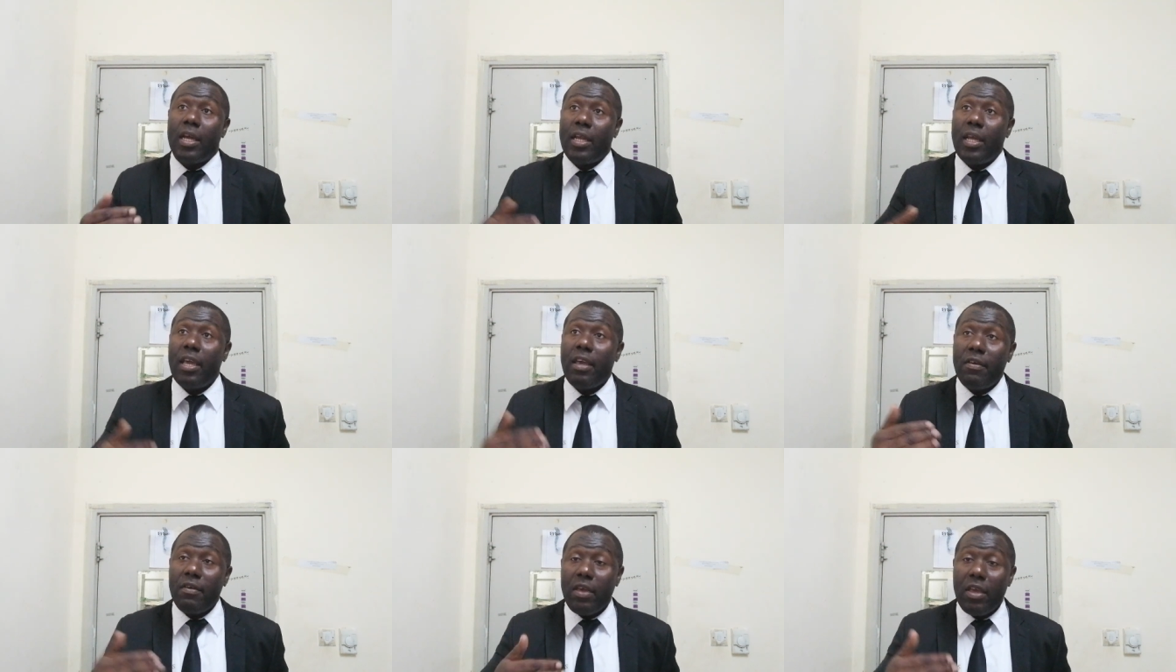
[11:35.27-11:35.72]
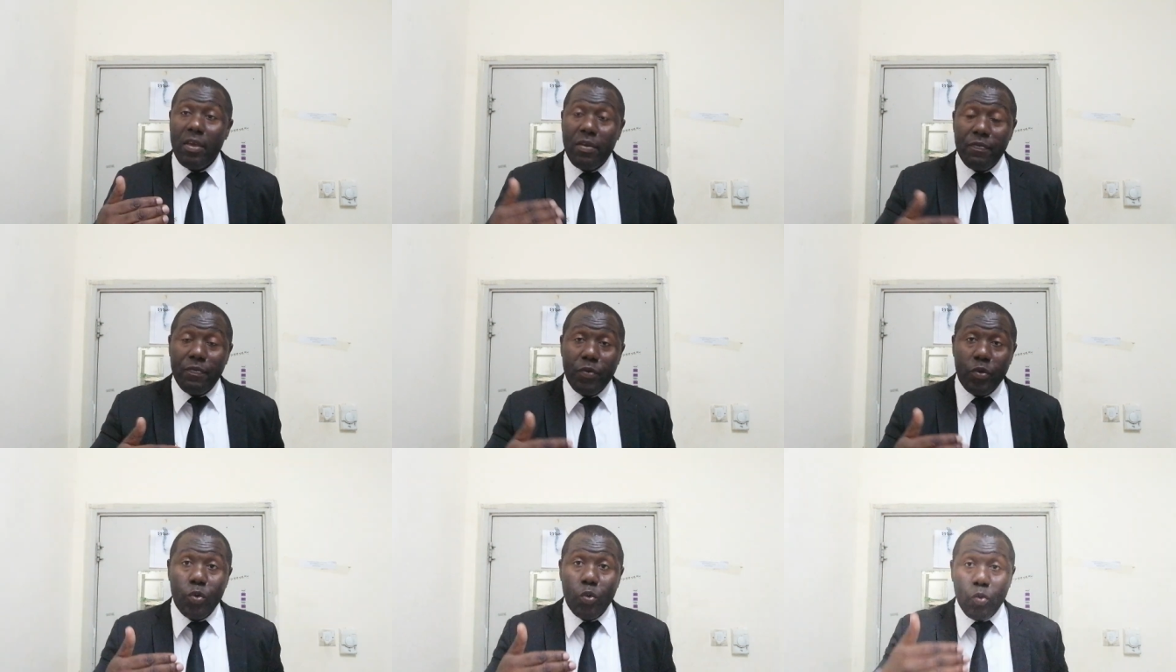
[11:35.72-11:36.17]

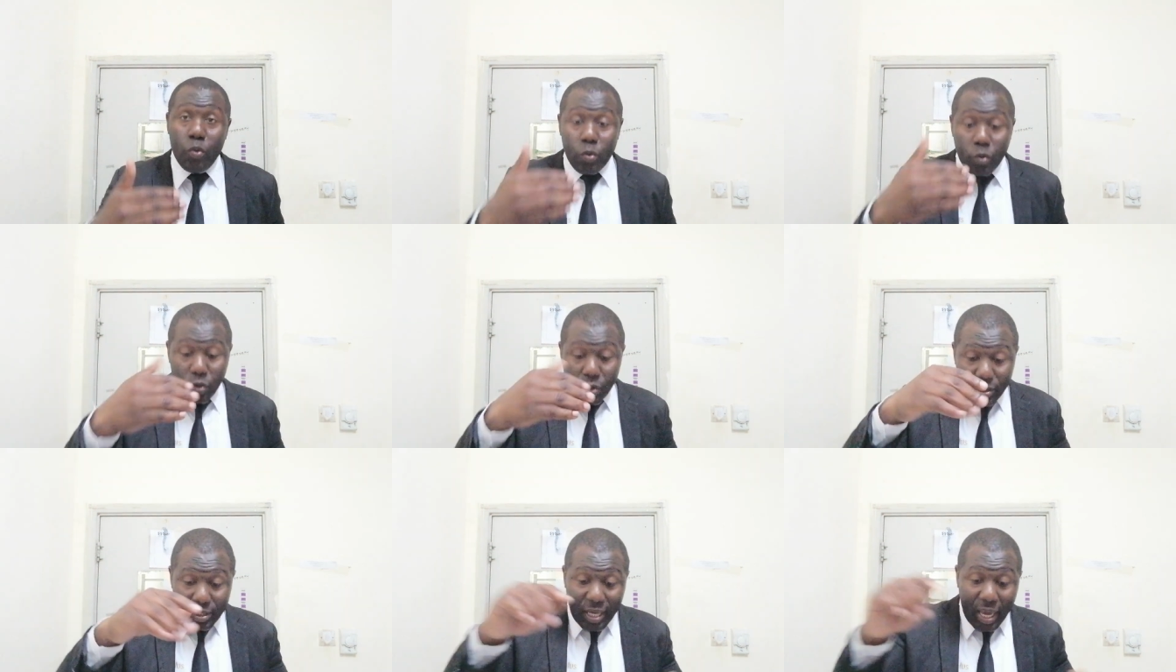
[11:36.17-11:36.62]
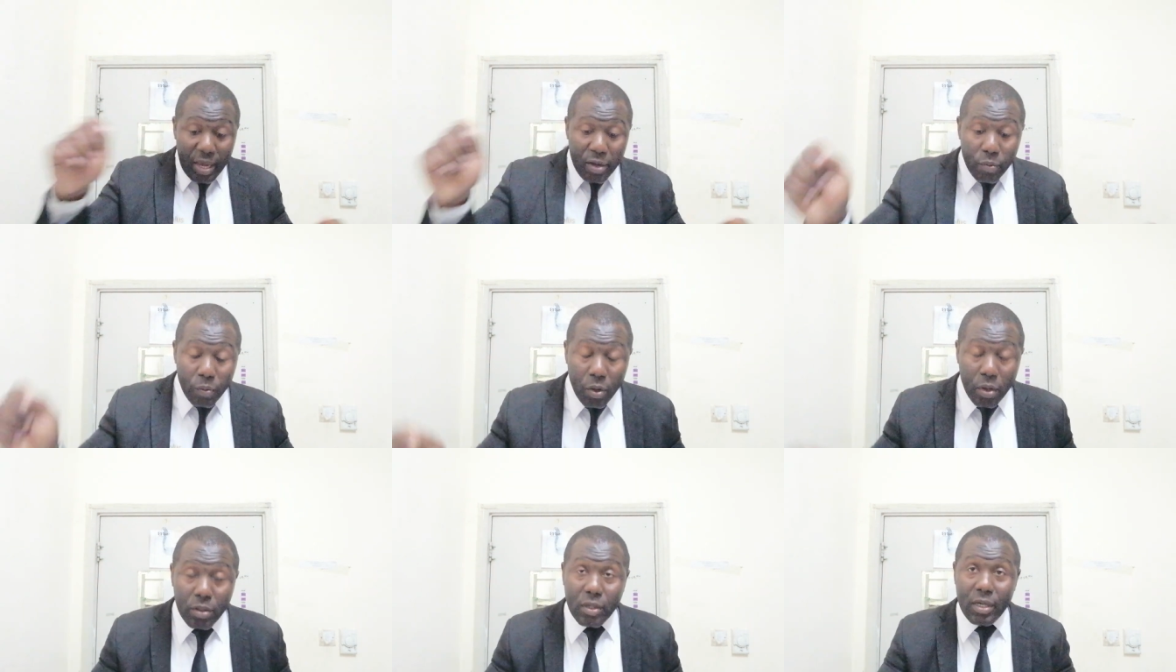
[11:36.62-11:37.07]
If you tie
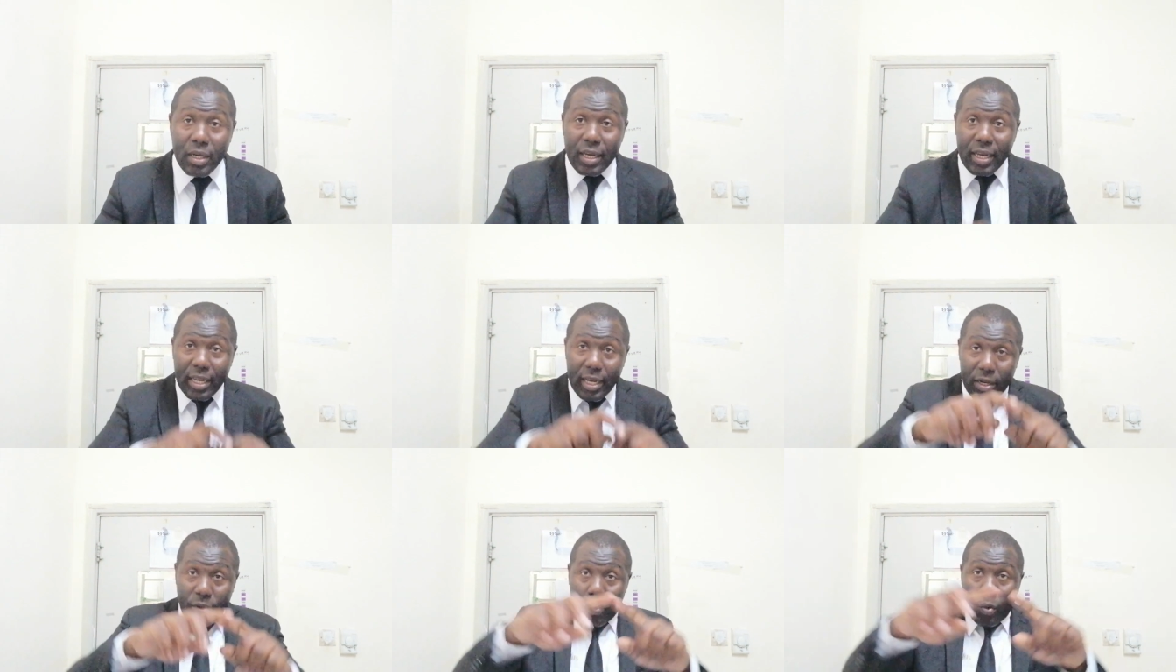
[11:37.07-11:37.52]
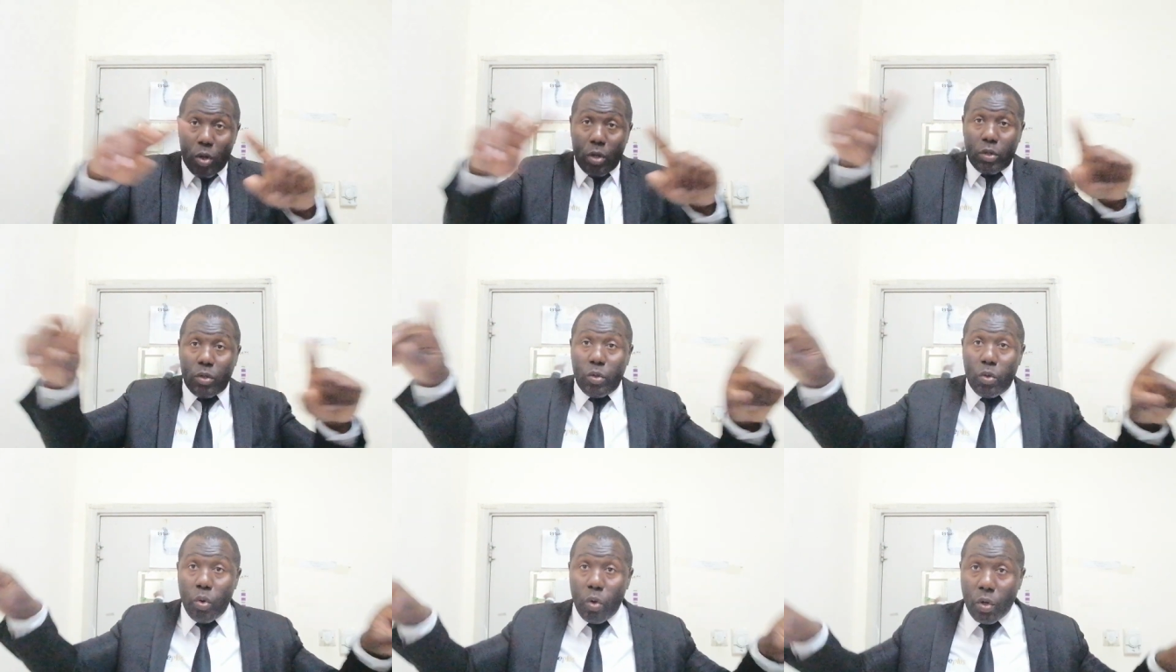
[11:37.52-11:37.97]
one
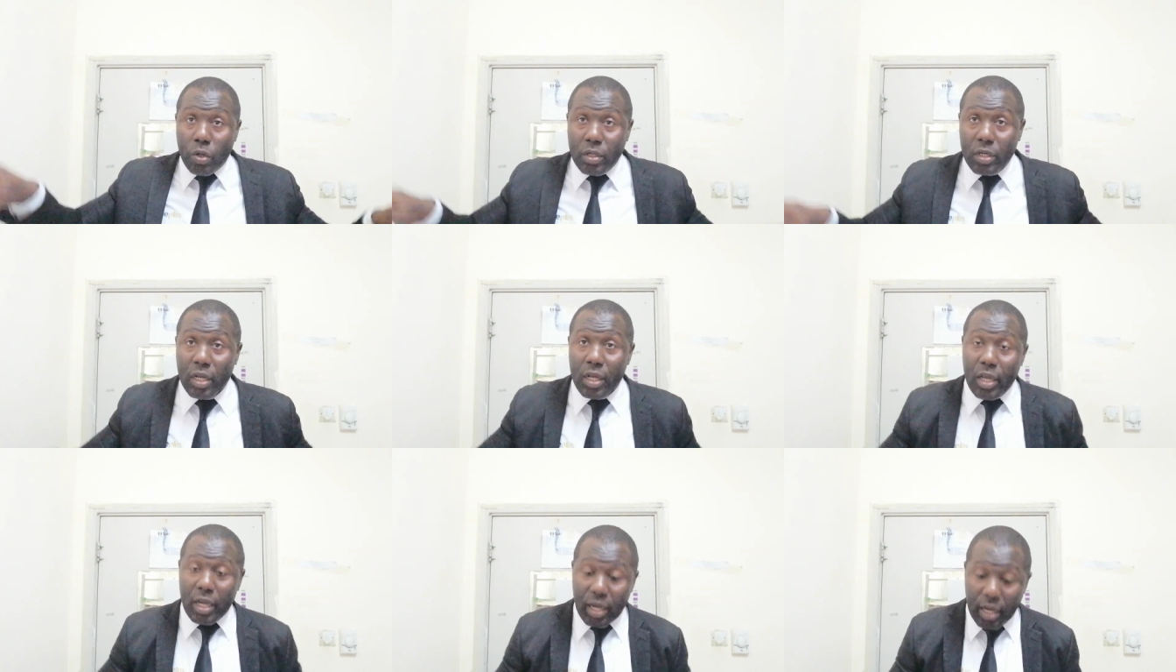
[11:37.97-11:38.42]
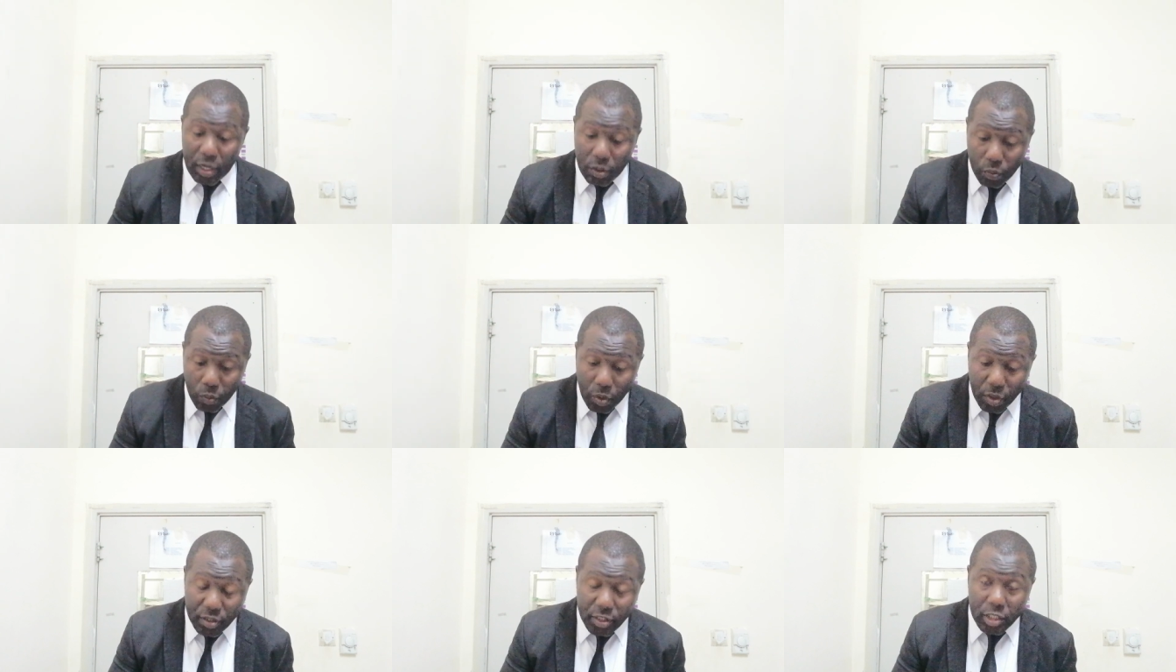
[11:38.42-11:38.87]
load
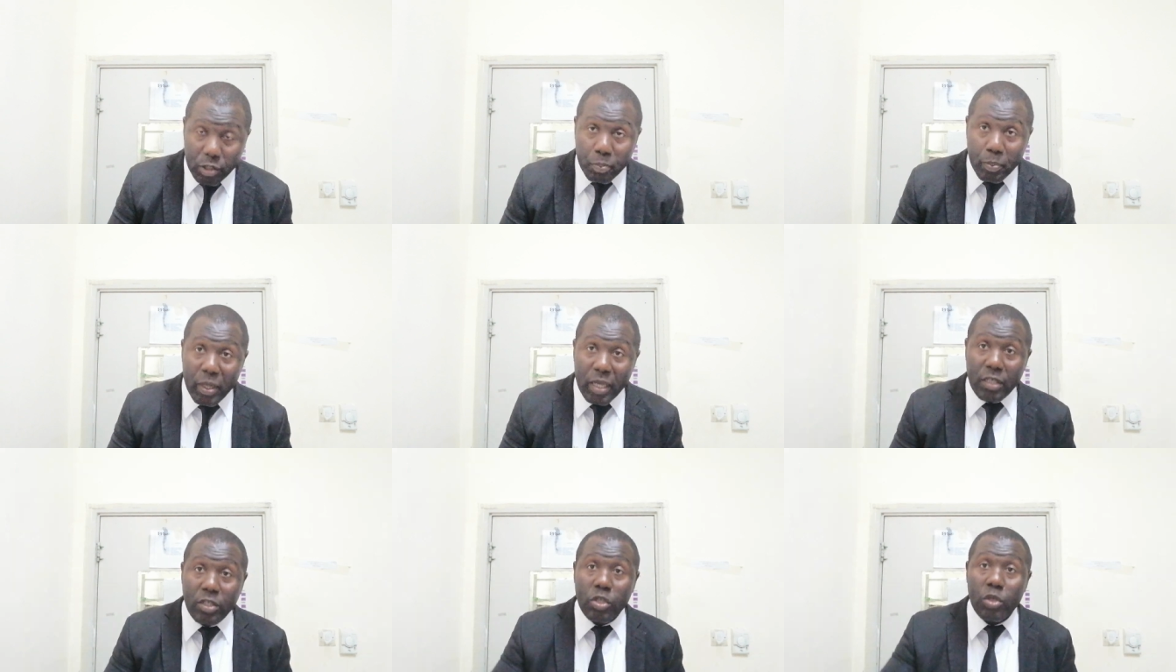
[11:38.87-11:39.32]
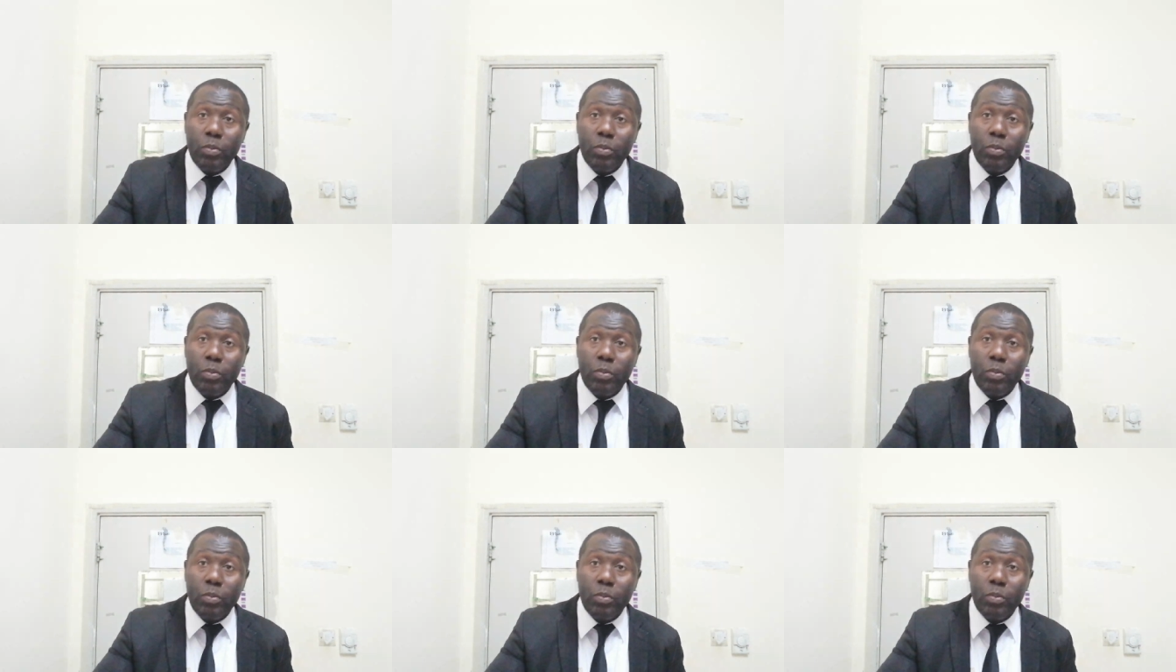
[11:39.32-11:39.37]
in one space,